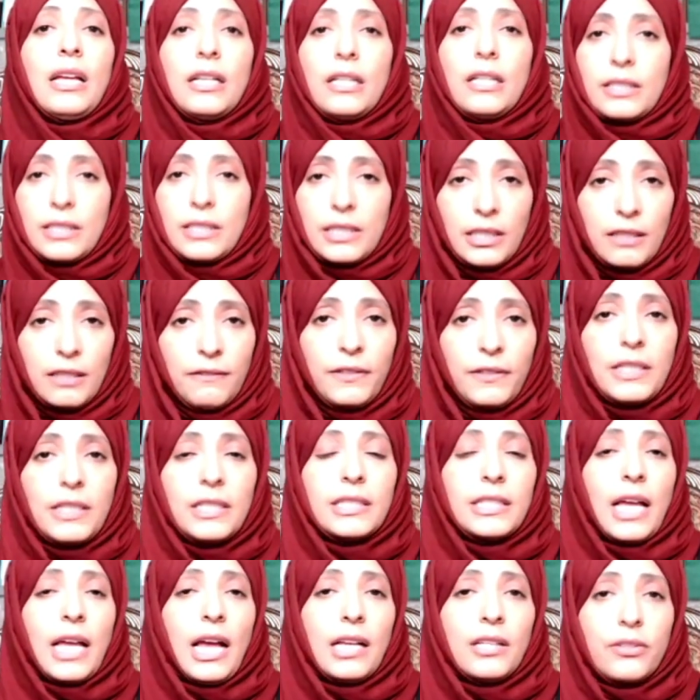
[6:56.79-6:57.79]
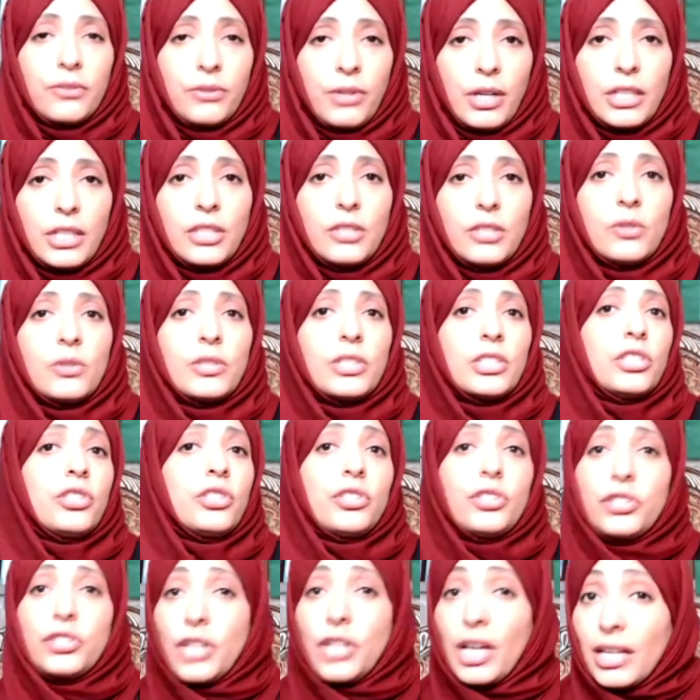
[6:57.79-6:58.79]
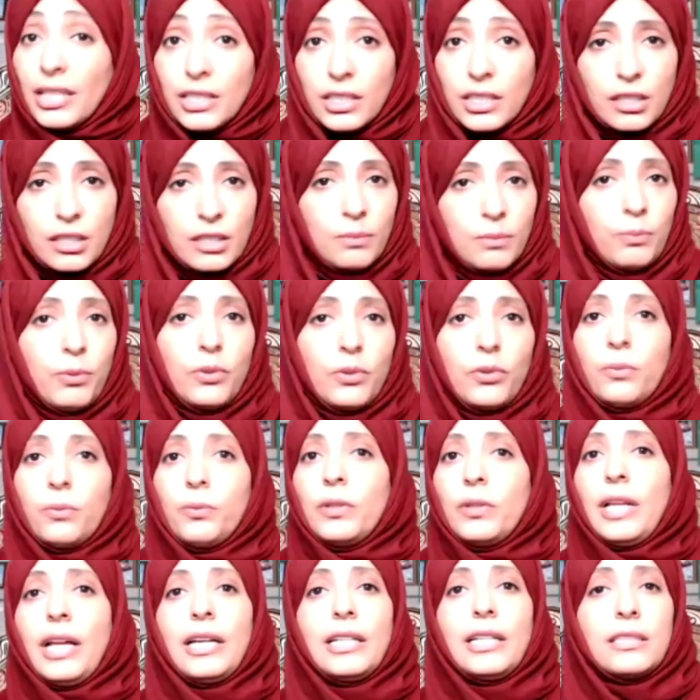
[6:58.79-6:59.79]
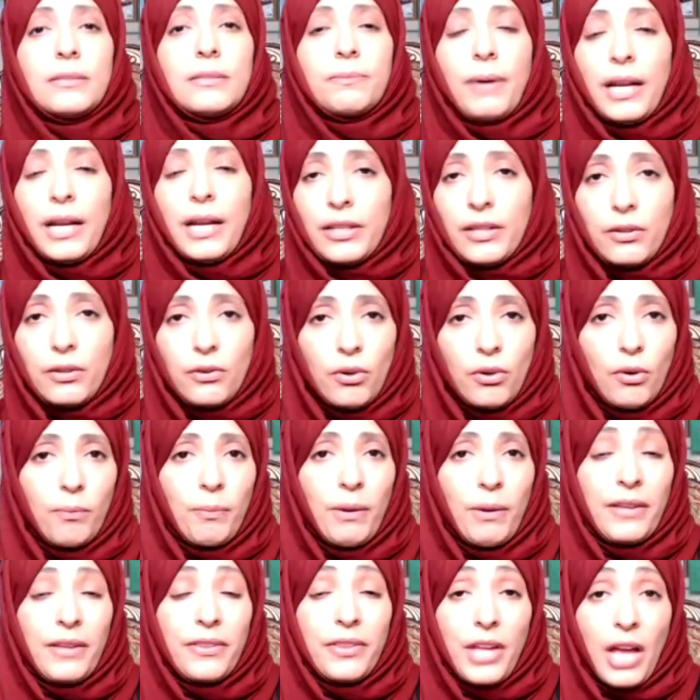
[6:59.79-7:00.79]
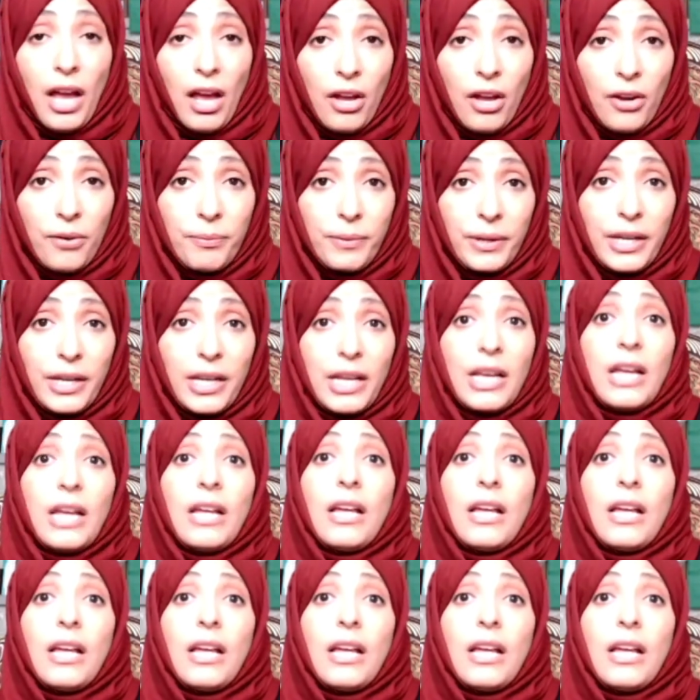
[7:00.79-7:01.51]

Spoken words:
the TVs and radios, is just monopolized by, you know, by the army,